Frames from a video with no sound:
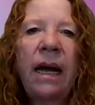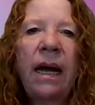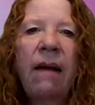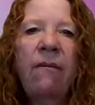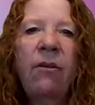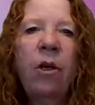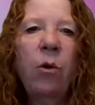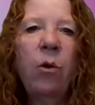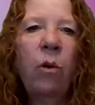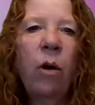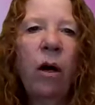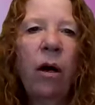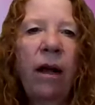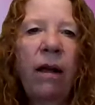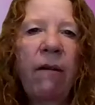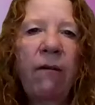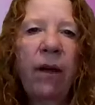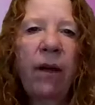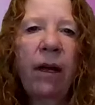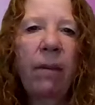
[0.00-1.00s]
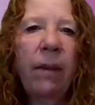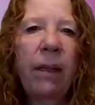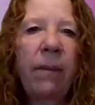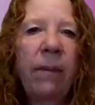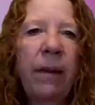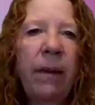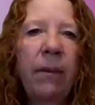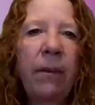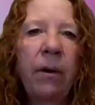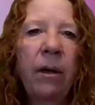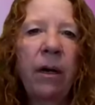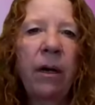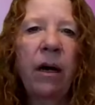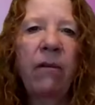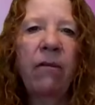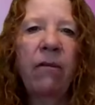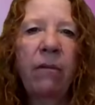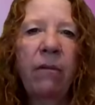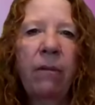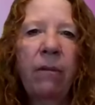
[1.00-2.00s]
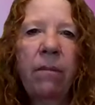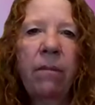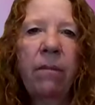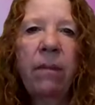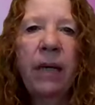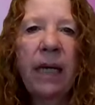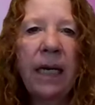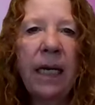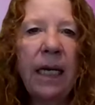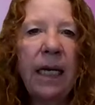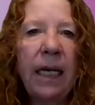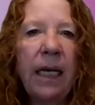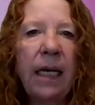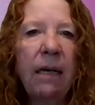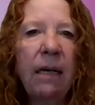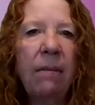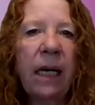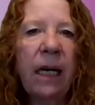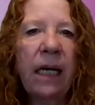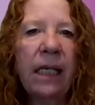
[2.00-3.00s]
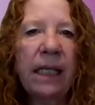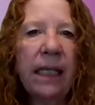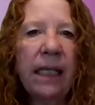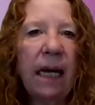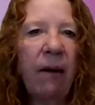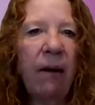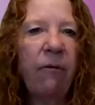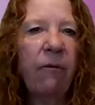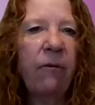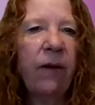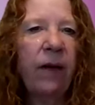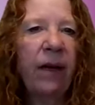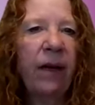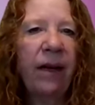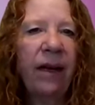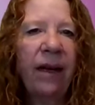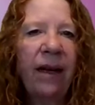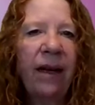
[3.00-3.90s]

If you are a family member of me, myself,